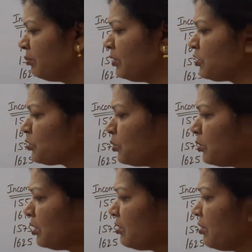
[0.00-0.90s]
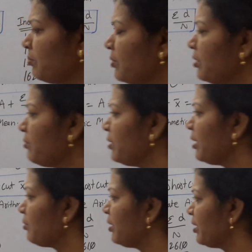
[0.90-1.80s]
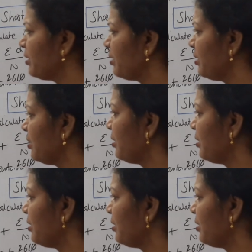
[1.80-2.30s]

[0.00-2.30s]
means total somewhere we have done.